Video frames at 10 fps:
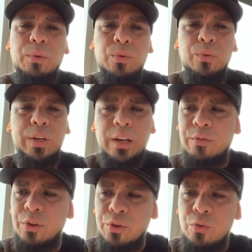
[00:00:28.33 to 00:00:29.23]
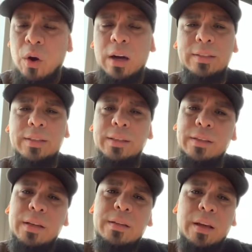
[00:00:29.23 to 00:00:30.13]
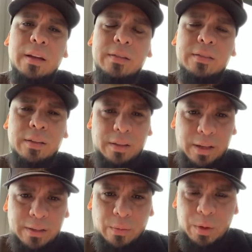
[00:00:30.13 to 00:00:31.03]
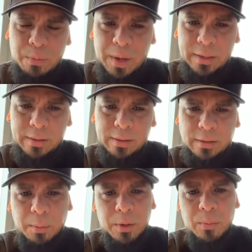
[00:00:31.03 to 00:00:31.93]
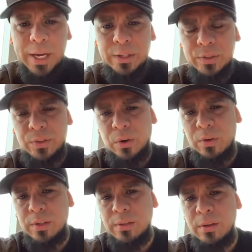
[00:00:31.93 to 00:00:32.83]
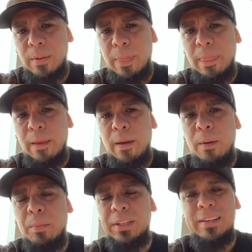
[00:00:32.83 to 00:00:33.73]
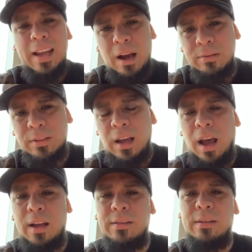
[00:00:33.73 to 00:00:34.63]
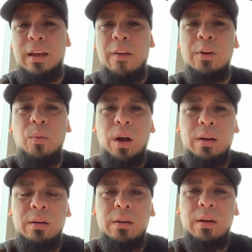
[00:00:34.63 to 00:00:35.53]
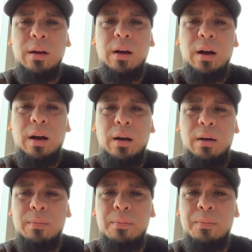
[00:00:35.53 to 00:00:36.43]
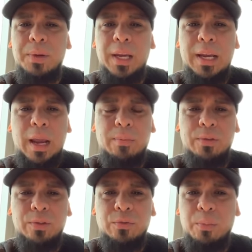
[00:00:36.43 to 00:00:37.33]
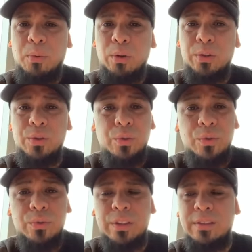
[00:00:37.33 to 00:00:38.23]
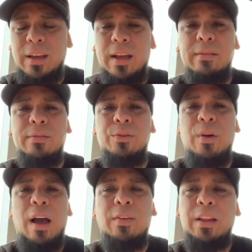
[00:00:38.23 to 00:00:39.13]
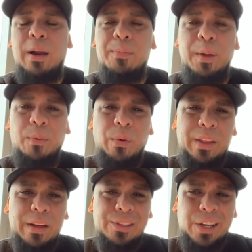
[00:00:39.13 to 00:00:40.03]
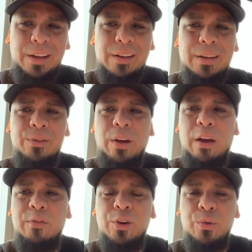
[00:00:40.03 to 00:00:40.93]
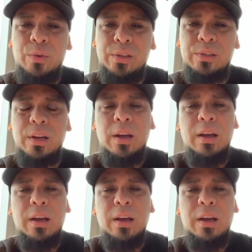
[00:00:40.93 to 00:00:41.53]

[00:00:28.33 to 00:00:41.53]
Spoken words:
Who give the nuance and the details to things that we miss in some of the major stories. But the downside to everyone being able to report the news is that you have a lot of people with an agenda, you have kooks,